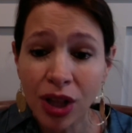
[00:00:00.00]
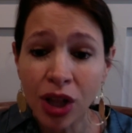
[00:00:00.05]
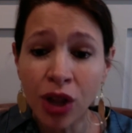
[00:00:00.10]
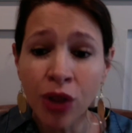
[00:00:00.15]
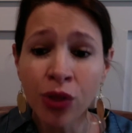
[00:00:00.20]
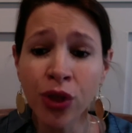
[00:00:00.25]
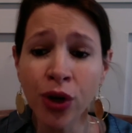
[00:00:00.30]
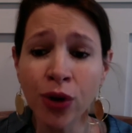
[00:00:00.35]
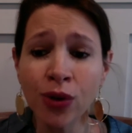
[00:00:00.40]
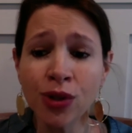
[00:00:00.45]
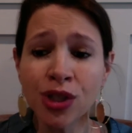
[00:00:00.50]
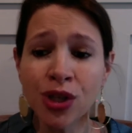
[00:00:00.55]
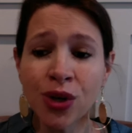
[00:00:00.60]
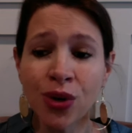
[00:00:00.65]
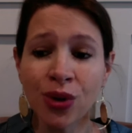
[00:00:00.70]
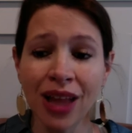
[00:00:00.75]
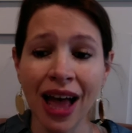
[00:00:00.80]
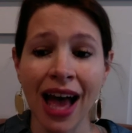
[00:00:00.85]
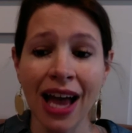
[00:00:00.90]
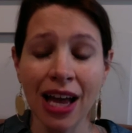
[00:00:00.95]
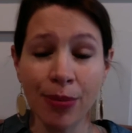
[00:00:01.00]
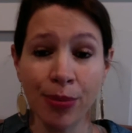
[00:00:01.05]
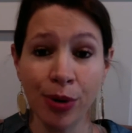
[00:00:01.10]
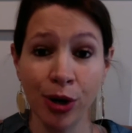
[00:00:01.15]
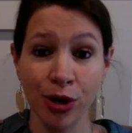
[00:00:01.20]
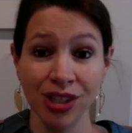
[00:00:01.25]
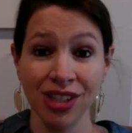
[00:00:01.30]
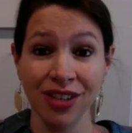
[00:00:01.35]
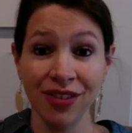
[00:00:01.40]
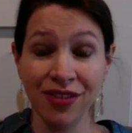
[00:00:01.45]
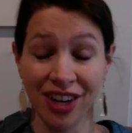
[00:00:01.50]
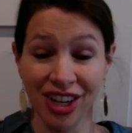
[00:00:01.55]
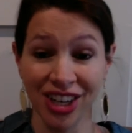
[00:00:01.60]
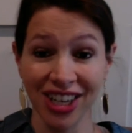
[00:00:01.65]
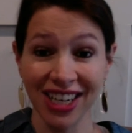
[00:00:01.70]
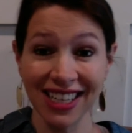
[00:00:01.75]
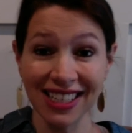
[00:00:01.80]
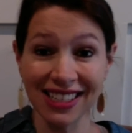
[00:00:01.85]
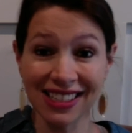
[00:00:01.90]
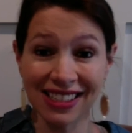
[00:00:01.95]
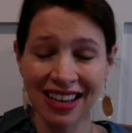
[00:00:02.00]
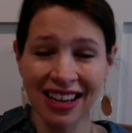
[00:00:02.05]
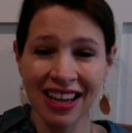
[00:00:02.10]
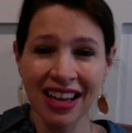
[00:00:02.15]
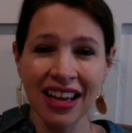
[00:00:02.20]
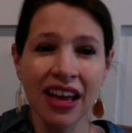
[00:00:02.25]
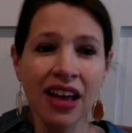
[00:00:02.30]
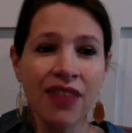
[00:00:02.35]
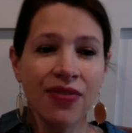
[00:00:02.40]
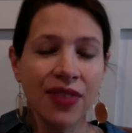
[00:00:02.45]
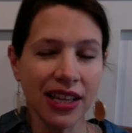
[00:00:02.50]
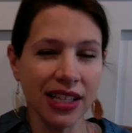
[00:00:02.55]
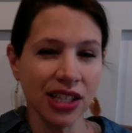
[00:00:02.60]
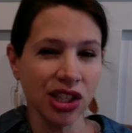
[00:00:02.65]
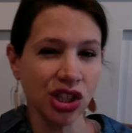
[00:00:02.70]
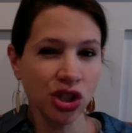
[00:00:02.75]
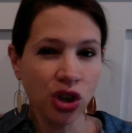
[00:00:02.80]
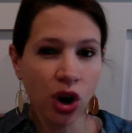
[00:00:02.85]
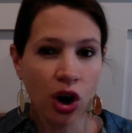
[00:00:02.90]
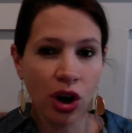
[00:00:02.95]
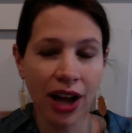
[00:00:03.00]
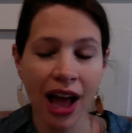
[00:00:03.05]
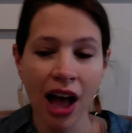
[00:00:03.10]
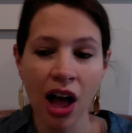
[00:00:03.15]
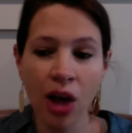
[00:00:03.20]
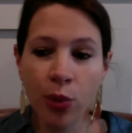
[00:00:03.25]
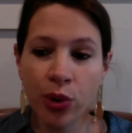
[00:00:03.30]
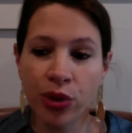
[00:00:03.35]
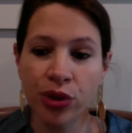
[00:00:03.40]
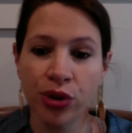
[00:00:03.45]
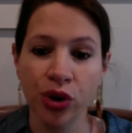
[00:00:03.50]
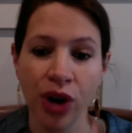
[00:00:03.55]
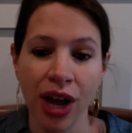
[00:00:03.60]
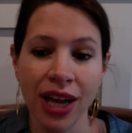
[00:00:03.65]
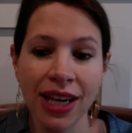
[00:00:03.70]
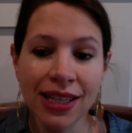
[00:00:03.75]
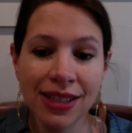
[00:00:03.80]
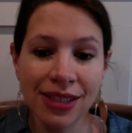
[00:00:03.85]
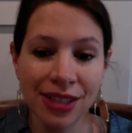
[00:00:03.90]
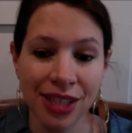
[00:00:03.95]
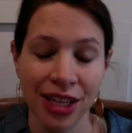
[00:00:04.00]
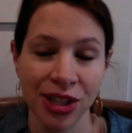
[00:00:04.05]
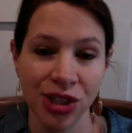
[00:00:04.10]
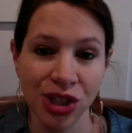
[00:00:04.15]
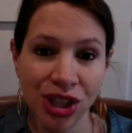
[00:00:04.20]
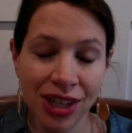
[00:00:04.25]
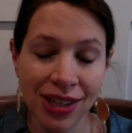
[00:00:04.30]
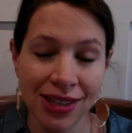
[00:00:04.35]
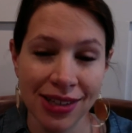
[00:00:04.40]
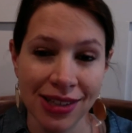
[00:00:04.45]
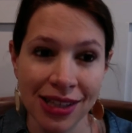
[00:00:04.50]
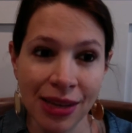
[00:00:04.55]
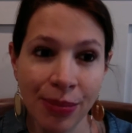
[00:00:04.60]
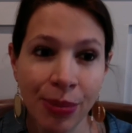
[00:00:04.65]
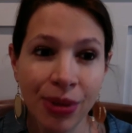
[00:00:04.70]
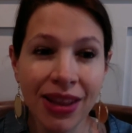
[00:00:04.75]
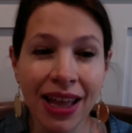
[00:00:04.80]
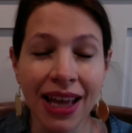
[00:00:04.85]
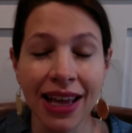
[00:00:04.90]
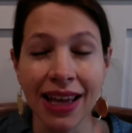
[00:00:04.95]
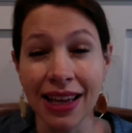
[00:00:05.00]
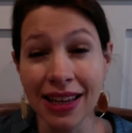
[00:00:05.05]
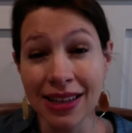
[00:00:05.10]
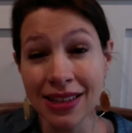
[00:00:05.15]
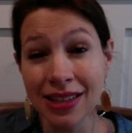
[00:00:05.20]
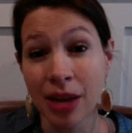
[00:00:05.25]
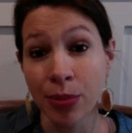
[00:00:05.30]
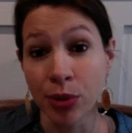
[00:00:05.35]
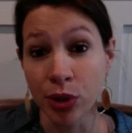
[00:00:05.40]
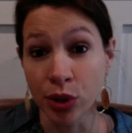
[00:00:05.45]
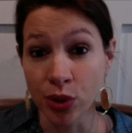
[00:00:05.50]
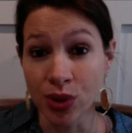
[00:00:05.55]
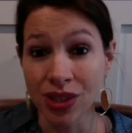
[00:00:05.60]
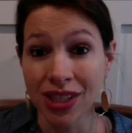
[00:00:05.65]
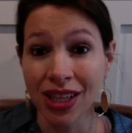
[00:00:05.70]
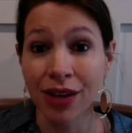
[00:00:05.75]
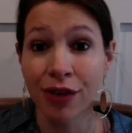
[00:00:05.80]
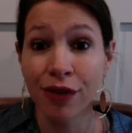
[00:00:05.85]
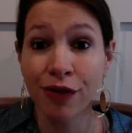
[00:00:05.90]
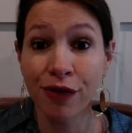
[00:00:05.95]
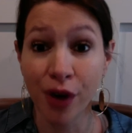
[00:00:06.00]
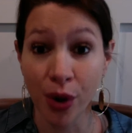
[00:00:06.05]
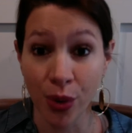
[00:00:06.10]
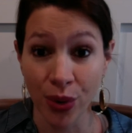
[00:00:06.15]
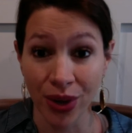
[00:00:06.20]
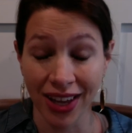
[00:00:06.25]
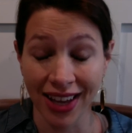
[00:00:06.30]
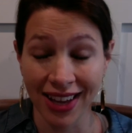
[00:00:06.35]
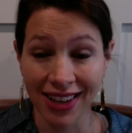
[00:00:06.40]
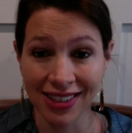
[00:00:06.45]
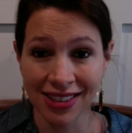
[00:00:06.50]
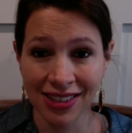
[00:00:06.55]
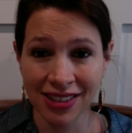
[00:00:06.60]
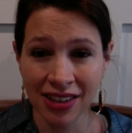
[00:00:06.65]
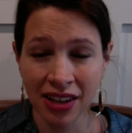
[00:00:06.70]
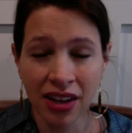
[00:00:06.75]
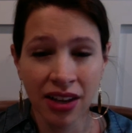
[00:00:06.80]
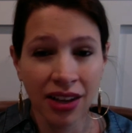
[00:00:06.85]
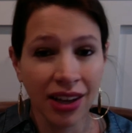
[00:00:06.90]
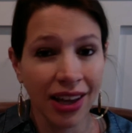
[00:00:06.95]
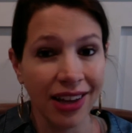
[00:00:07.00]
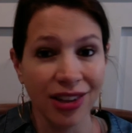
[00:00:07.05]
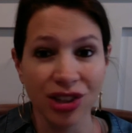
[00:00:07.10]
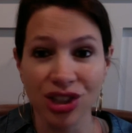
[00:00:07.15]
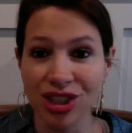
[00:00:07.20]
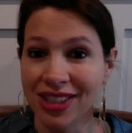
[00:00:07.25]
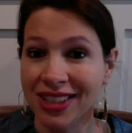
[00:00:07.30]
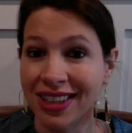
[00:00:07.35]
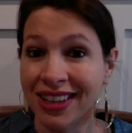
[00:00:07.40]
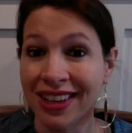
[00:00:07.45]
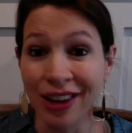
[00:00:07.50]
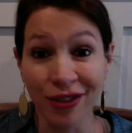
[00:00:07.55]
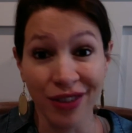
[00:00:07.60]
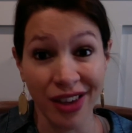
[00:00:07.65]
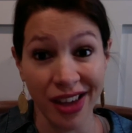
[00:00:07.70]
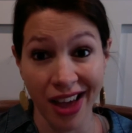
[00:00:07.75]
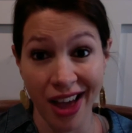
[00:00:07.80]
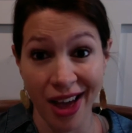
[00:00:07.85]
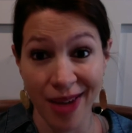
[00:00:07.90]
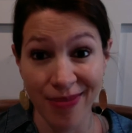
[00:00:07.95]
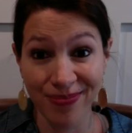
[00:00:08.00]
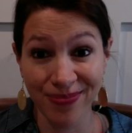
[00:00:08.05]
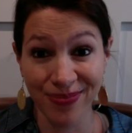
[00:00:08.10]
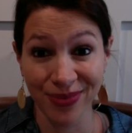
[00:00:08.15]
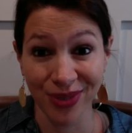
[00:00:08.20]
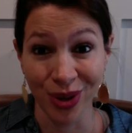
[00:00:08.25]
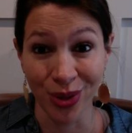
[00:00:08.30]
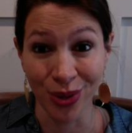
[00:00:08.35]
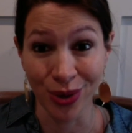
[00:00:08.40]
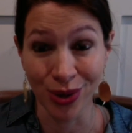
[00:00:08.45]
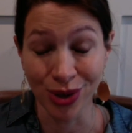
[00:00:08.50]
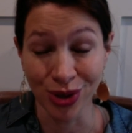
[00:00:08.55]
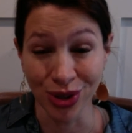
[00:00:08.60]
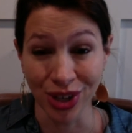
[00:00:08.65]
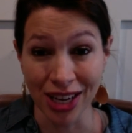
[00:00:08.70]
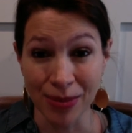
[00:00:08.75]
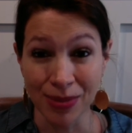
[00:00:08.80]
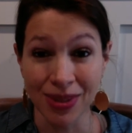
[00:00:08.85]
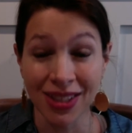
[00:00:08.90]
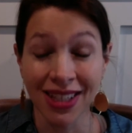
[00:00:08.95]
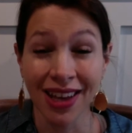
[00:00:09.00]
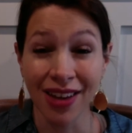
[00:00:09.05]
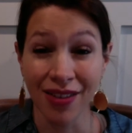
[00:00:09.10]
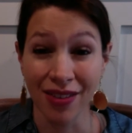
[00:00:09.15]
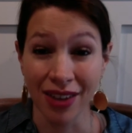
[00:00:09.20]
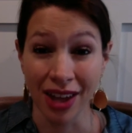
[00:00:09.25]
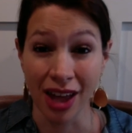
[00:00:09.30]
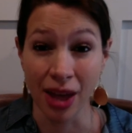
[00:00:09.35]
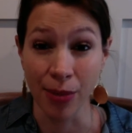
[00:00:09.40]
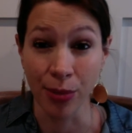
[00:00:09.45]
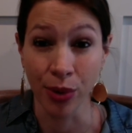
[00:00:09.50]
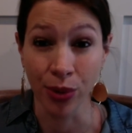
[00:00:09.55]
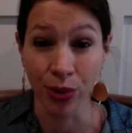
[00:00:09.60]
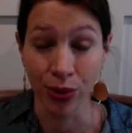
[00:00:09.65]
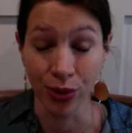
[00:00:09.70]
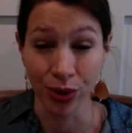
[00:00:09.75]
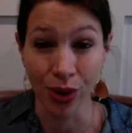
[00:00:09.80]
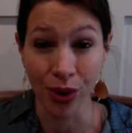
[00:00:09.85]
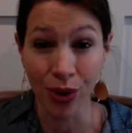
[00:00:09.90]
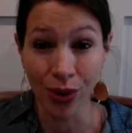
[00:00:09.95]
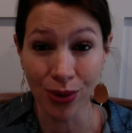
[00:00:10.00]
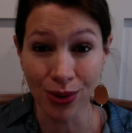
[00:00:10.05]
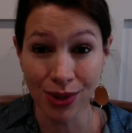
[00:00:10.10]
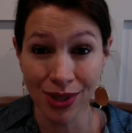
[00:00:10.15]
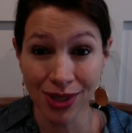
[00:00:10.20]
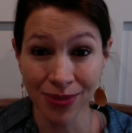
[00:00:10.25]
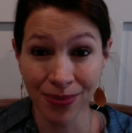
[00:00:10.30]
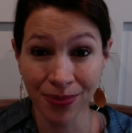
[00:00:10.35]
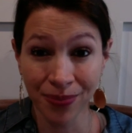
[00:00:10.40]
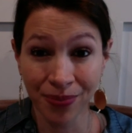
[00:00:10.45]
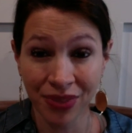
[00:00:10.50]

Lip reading: Those who lack perseverance, they start out with great intentions, but they end up losing focus and just giving up on their dreams, giving up on their goals.